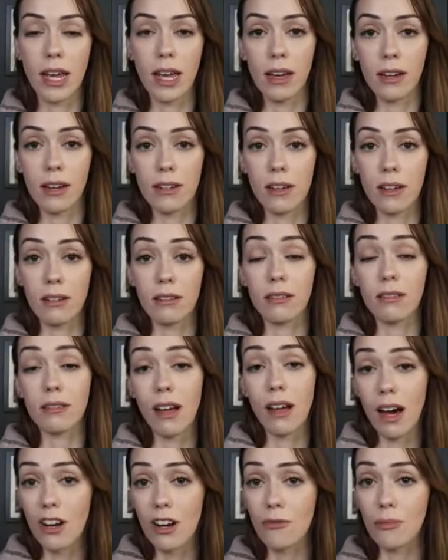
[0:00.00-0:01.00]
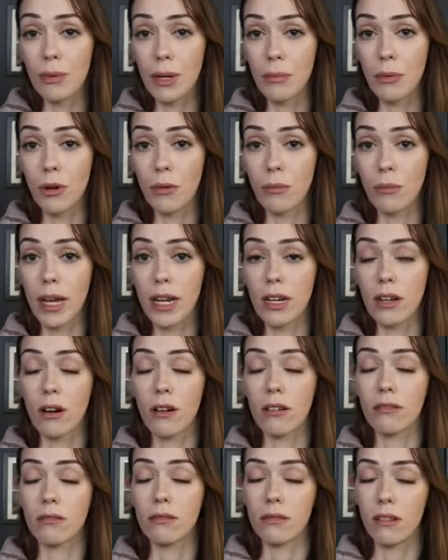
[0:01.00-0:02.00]
and a lot of people made
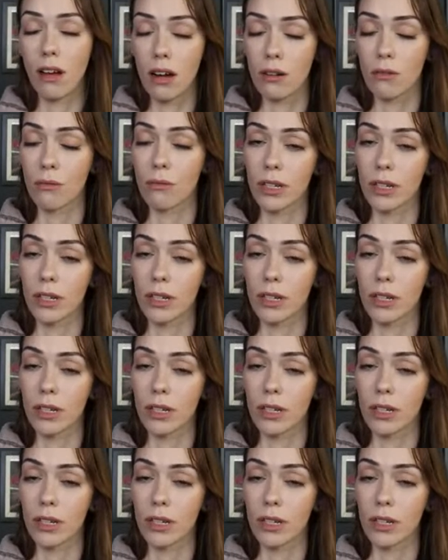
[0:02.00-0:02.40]
a lot of